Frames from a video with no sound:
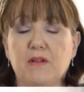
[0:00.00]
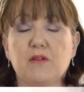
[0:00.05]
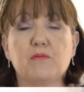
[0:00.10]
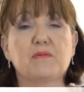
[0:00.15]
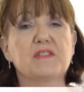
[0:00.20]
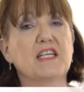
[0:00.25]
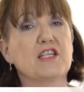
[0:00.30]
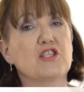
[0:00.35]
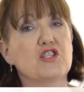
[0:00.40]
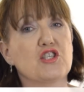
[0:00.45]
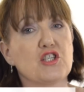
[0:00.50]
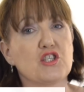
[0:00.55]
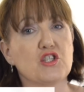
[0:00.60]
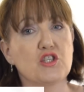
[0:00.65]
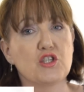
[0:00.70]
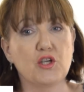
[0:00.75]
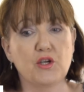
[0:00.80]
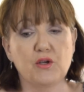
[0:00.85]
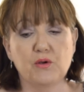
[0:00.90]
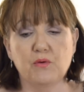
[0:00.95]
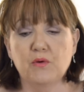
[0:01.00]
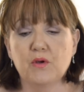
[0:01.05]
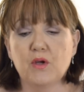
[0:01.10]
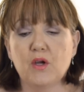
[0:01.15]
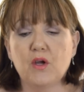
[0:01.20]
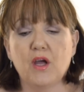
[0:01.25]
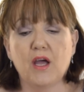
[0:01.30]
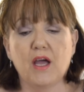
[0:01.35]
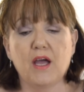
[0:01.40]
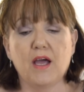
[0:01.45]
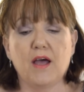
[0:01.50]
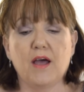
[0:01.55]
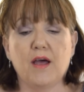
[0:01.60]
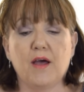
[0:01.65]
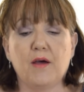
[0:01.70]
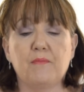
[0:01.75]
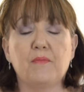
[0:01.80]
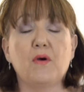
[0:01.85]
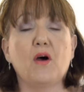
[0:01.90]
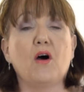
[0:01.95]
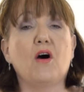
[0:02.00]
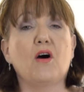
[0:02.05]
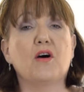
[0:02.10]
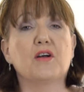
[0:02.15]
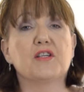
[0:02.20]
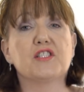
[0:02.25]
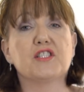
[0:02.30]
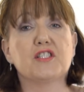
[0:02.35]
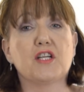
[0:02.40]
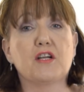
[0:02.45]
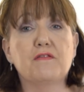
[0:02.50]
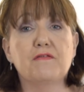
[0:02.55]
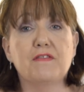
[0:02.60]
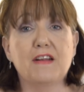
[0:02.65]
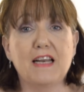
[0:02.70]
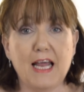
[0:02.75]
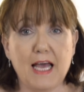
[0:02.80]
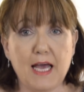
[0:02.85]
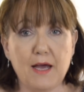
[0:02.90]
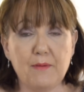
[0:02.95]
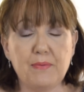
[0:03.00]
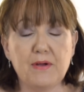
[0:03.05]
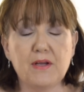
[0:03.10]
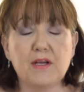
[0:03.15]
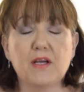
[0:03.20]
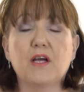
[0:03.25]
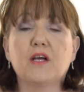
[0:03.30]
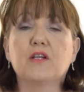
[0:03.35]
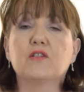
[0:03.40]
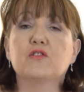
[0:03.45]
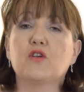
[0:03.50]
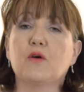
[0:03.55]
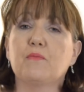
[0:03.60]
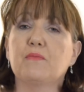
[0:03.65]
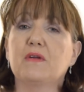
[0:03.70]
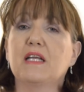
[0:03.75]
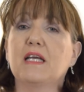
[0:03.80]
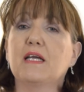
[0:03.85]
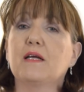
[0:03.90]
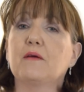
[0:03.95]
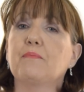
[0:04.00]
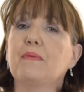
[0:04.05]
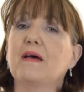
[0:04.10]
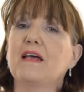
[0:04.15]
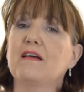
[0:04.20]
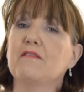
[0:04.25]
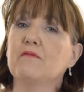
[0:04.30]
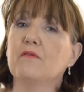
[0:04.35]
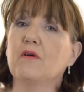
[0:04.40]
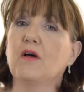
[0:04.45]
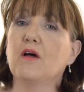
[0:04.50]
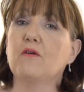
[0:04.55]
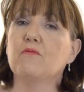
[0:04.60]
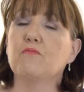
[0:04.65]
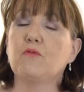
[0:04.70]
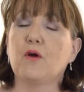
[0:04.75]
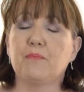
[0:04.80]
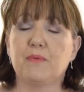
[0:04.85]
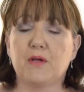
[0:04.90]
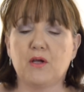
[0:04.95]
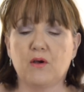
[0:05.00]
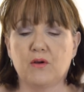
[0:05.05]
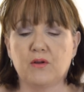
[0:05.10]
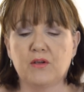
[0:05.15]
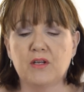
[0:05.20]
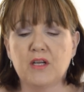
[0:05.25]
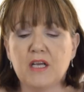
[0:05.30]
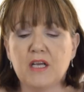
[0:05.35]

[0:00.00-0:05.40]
well, there was actually two, are Sophie Labbe and Dominique Ropion.